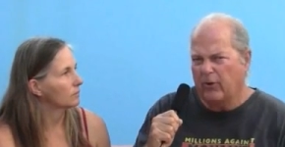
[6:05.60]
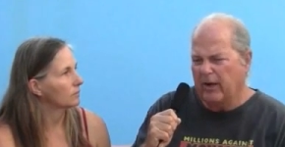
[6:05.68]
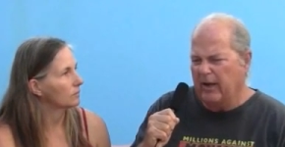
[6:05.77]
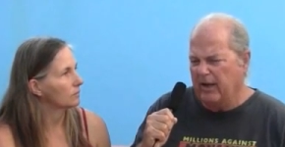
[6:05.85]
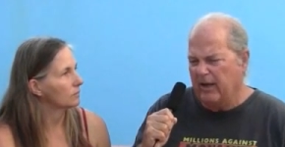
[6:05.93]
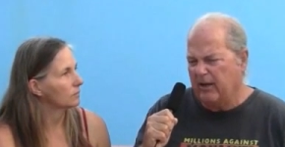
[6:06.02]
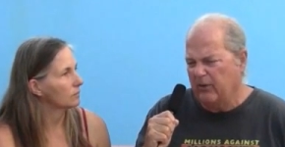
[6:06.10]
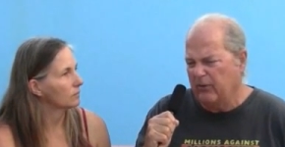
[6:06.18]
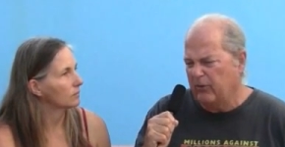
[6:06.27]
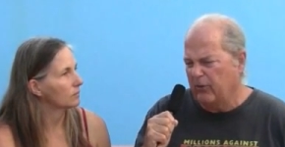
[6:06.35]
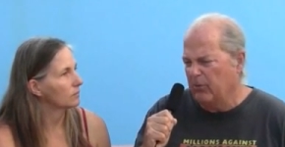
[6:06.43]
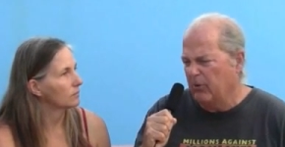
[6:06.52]
Speaker 1: Organic
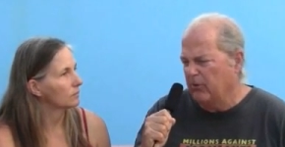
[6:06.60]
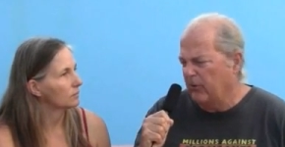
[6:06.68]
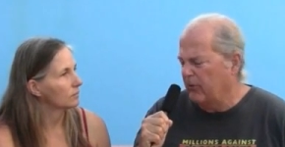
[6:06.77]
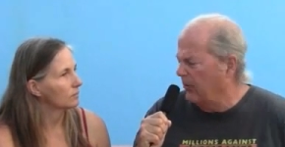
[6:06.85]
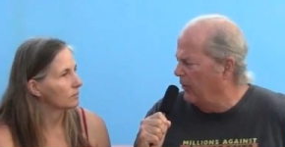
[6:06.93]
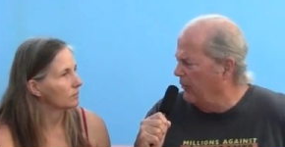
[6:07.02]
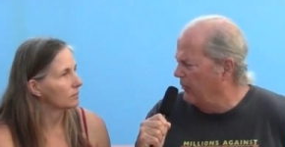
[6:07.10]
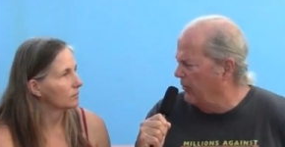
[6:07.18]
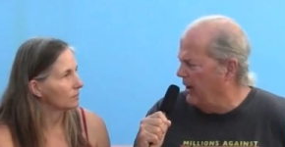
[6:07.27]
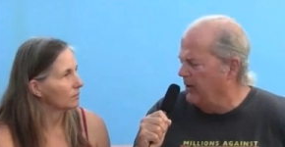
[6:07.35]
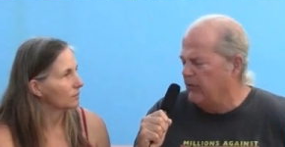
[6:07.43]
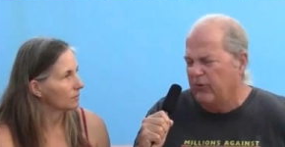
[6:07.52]
Consumers
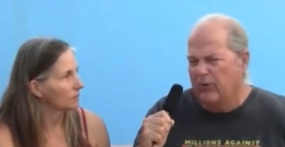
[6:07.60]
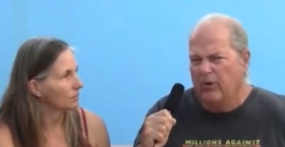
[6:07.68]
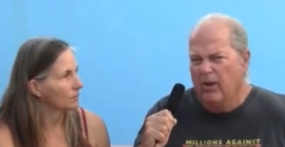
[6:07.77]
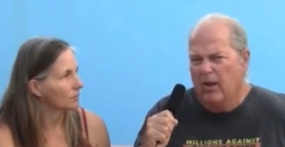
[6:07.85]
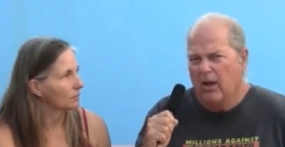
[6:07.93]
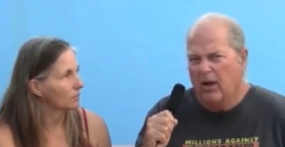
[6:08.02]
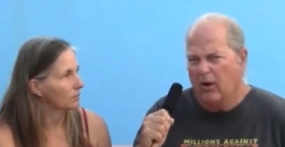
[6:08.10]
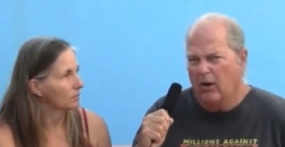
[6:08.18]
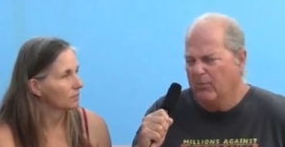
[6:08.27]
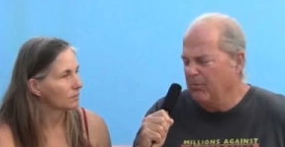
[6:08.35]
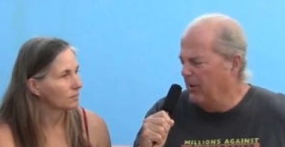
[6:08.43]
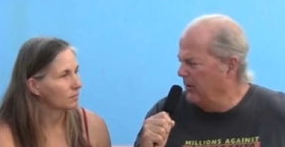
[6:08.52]
Association,
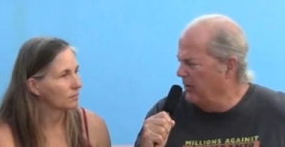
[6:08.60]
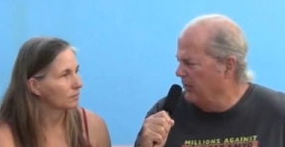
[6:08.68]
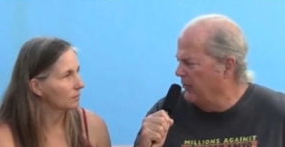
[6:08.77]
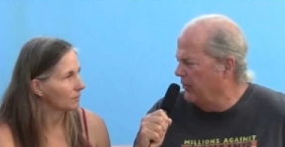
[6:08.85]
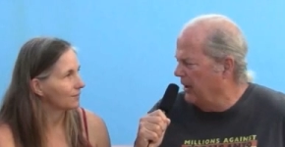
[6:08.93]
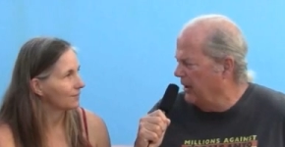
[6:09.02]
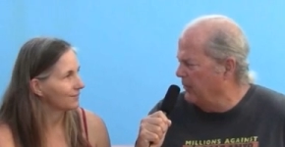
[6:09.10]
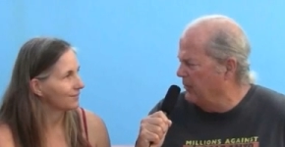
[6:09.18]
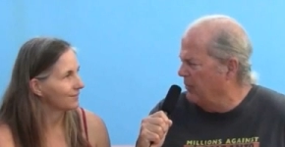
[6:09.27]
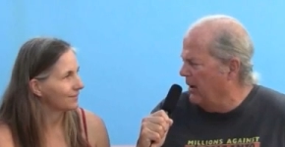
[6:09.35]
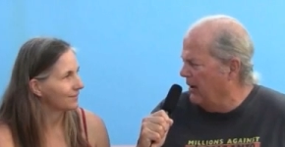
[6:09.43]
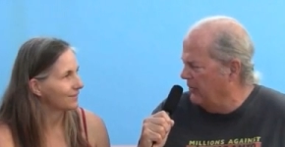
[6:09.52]
or Millions
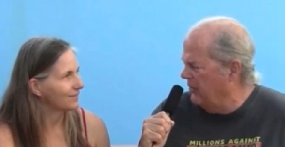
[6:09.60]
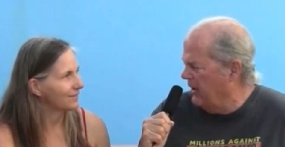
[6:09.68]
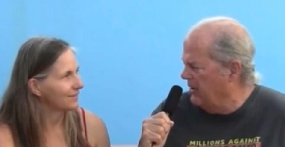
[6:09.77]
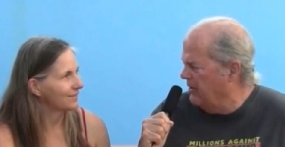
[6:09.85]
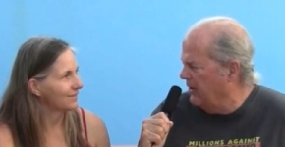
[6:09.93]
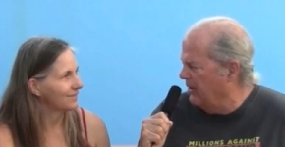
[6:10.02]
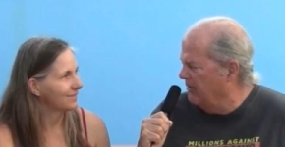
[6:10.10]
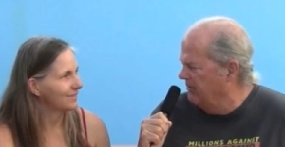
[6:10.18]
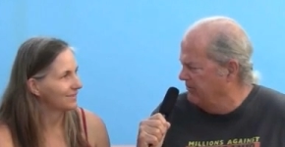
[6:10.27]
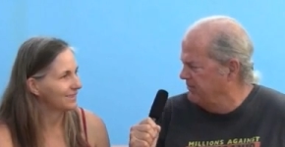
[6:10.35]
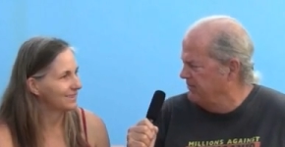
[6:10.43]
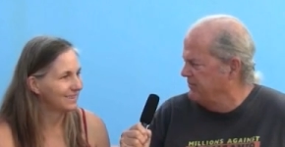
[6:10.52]
Against Monsanto.
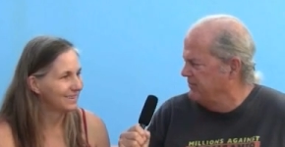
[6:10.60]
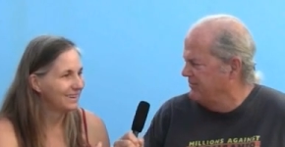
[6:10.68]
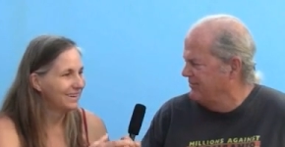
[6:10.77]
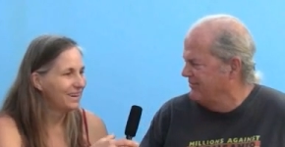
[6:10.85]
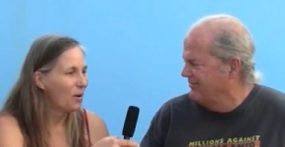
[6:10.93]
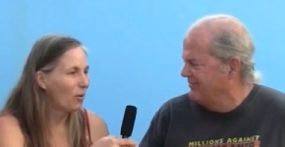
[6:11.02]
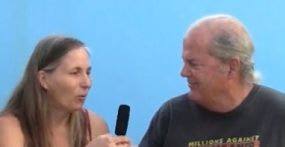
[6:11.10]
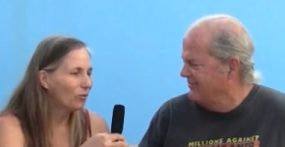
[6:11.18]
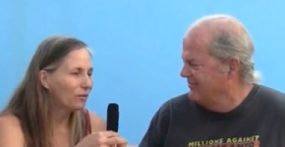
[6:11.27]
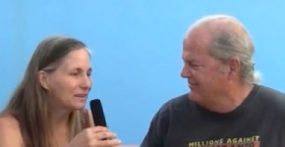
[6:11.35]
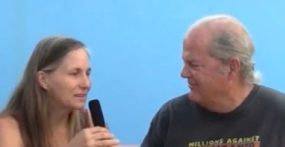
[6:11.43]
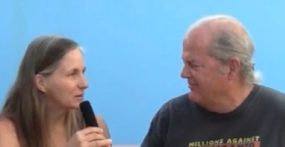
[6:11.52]
Speaker 2: Well,
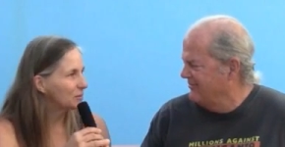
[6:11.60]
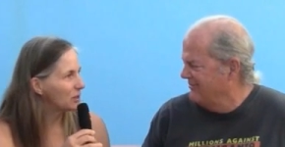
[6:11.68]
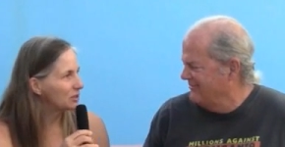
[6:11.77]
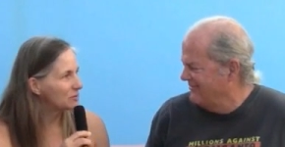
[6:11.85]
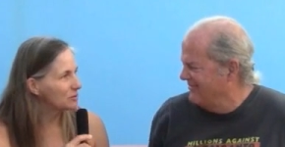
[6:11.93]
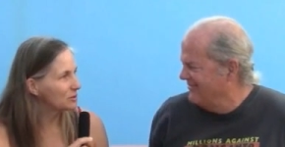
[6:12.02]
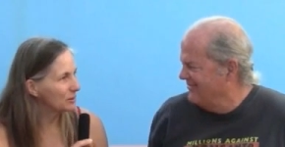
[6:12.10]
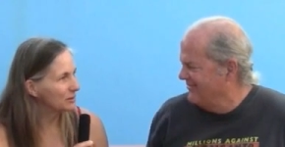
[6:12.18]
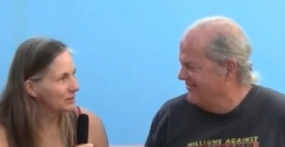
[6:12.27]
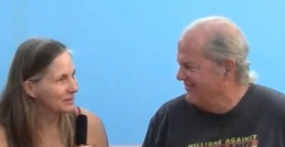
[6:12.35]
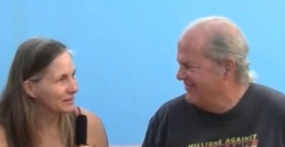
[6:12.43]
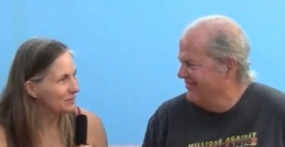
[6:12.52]
thanks so much for
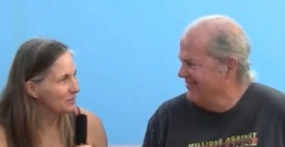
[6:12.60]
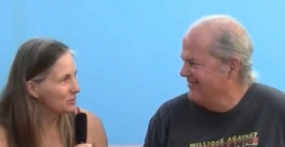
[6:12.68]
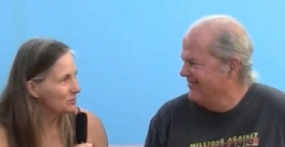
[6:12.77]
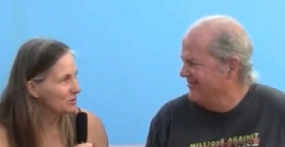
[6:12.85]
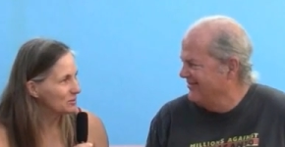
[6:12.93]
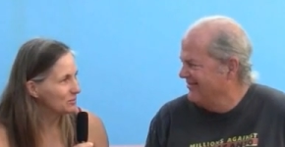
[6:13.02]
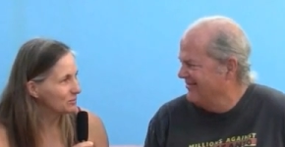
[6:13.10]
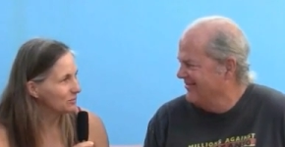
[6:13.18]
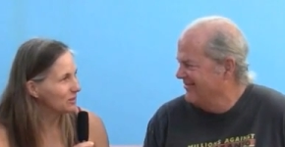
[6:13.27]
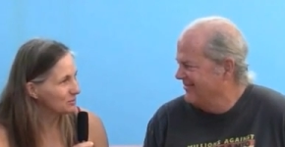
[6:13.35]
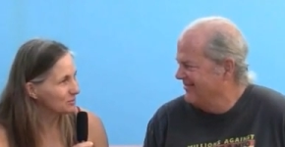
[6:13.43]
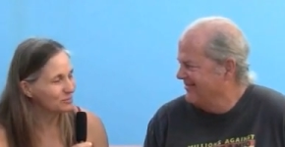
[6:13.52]
spending time with
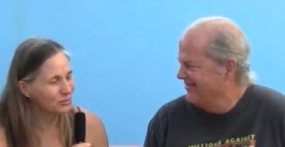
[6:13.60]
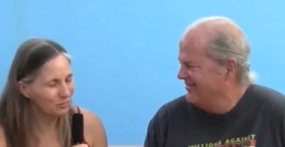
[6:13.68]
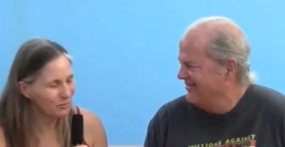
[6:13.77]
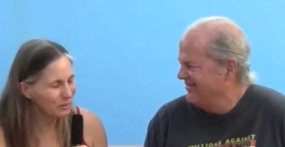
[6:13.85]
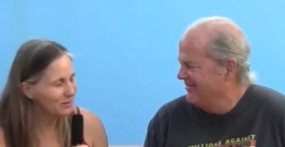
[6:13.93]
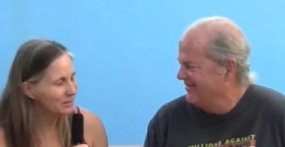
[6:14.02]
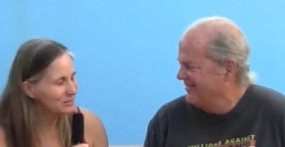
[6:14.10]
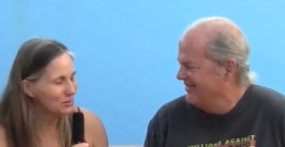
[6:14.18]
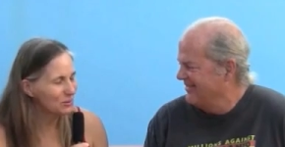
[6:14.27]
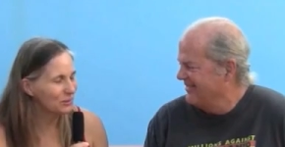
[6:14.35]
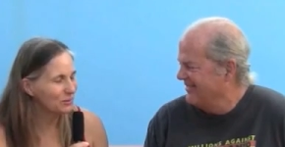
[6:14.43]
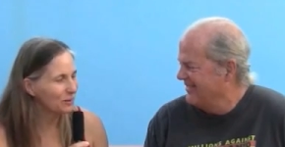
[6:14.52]
me this
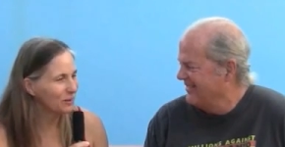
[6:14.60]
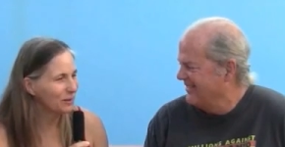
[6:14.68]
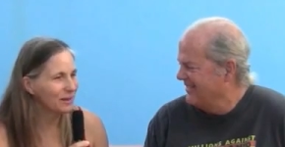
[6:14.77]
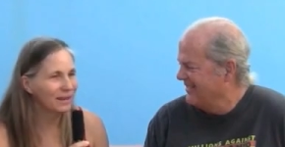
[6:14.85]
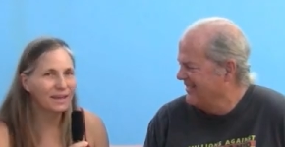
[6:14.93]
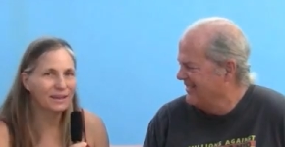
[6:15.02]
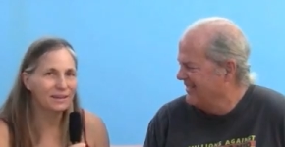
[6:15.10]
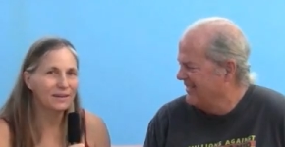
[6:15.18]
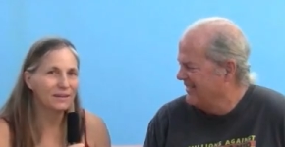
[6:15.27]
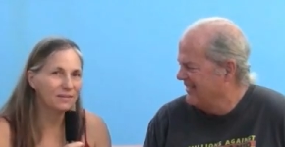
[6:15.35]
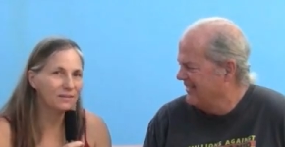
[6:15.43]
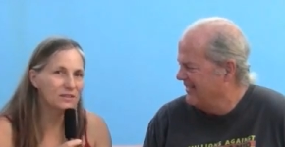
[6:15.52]
morning, Ronnie. And
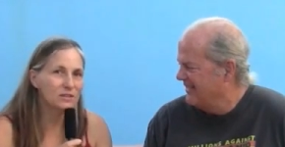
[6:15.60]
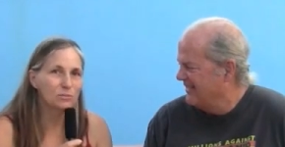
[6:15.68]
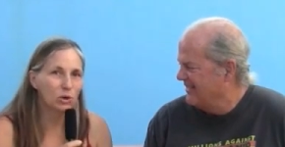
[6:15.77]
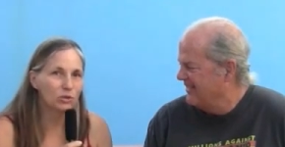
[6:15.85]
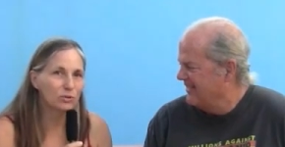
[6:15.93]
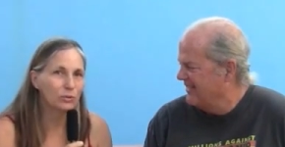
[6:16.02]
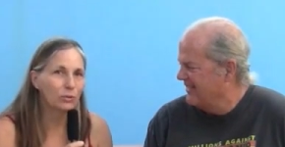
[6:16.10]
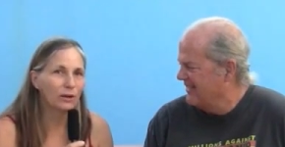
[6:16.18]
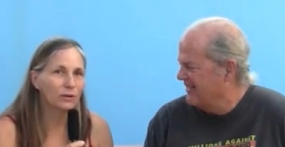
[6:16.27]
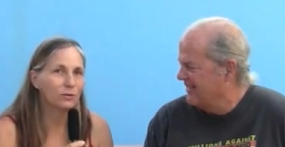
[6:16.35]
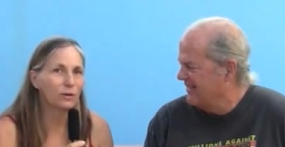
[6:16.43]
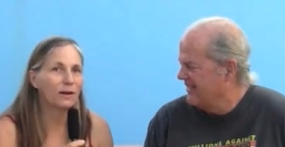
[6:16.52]
this is Marjorie
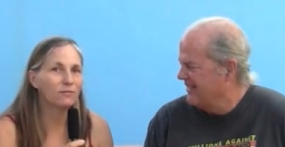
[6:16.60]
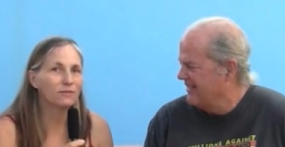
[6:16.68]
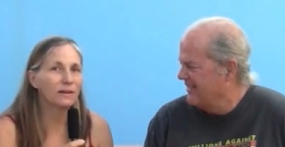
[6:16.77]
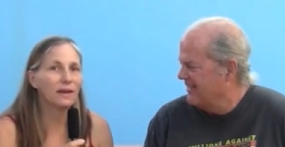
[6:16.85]
Wildcraft,